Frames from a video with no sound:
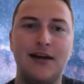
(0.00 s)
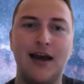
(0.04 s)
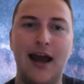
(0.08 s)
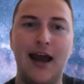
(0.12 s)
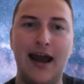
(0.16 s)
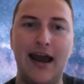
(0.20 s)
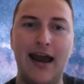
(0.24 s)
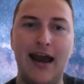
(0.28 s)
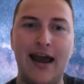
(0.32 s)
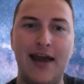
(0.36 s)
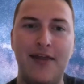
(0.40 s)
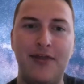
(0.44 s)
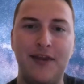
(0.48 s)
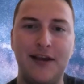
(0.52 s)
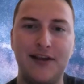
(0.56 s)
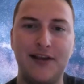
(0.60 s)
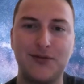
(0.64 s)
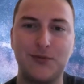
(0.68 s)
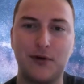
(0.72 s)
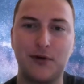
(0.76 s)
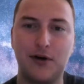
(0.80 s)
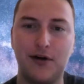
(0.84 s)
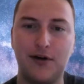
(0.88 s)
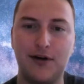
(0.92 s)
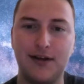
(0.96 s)
And this
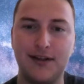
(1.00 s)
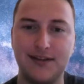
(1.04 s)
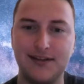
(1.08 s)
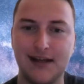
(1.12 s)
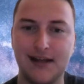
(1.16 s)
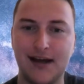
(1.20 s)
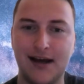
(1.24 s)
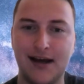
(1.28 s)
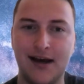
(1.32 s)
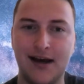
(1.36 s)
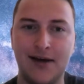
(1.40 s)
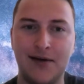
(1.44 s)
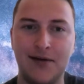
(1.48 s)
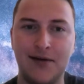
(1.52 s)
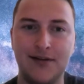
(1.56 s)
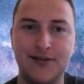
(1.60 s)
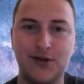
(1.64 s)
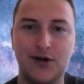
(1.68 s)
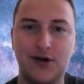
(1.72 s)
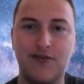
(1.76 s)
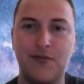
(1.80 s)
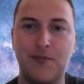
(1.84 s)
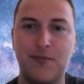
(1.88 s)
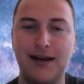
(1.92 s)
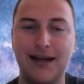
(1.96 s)
world is a
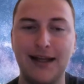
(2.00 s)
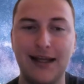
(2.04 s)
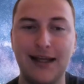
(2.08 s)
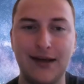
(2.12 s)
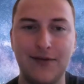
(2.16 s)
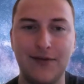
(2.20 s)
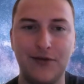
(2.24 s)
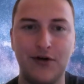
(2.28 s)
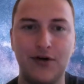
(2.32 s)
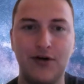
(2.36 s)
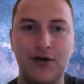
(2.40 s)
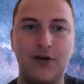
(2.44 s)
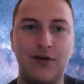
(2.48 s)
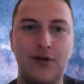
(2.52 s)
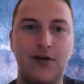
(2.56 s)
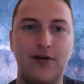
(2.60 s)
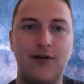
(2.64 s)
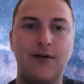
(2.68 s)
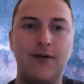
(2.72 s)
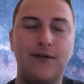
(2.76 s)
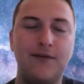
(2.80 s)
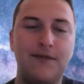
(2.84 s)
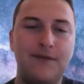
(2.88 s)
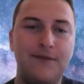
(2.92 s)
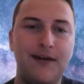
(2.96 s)
sort of
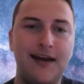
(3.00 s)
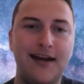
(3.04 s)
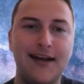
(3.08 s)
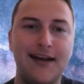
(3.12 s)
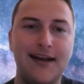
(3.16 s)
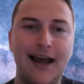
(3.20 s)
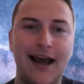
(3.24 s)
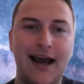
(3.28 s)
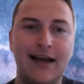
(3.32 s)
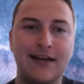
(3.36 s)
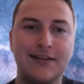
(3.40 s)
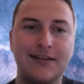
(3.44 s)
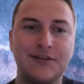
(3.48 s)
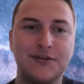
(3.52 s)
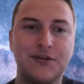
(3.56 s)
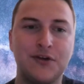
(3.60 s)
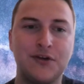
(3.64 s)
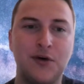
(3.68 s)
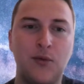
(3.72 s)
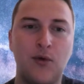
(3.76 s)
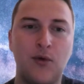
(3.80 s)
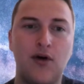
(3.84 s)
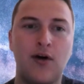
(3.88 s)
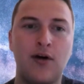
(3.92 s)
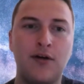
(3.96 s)
medieval,
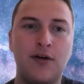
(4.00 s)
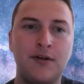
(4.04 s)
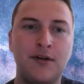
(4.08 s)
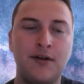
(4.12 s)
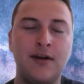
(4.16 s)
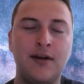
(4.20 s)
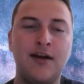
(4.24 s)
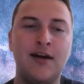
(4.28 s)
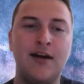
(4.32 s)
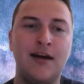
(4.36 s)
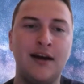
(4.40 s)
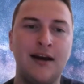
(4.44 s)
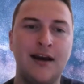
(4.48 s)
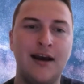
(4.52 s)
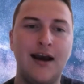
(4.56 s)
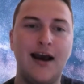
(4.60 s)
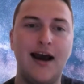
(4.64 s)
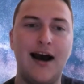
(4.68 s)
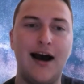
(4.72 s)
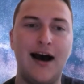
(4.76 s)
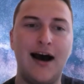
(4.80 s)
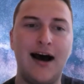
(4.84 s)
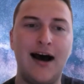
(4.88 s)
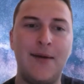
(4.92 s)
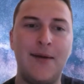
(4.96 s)
fantastical world.
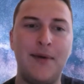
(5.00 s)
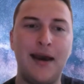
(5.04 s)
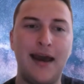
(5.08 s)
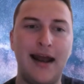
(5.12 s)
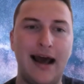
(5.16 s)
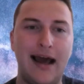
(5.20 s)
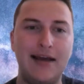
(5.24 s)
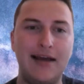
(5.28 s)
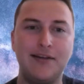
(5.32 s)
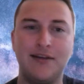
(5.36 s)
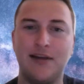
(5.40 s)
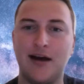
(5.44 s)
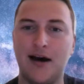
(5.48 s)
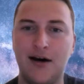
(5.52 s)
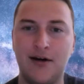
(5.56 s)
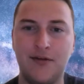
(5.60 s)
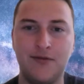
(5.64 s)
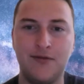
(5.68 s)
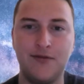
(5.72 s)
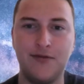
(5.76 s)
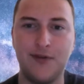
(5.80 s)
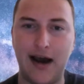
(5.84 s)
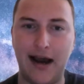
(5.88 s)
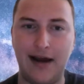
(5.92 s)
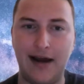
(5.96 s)
And I
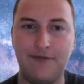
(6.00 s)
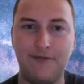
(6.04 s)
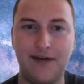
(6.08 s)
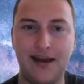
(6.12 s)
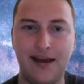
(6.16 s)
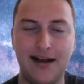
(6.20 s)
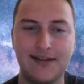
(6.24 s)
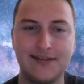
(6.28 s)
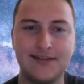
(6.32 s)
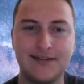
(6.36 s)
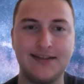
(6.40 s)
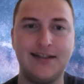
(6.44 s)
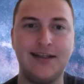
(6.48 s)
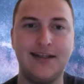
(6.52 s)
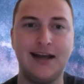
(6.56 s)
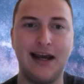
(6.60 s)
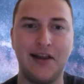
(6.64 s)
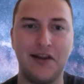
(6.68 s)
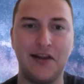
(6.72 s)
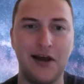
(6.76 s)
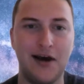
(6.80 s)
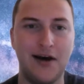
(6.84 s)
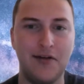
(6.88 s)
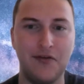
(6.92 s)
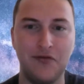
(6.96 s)
love high fantasy. I
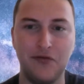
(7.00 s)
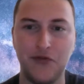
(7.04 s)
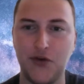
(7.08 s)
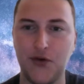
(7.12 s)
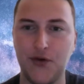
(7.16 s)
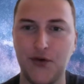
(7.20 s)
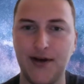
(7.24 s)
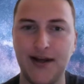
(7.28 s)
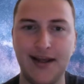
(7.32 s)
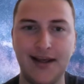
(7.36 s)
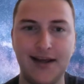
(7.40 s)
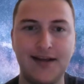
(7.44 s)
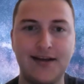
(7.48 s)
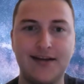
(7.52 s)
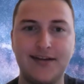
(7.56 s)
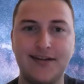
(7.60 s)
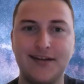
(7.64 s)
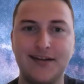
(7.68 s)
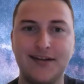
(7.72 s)
love unique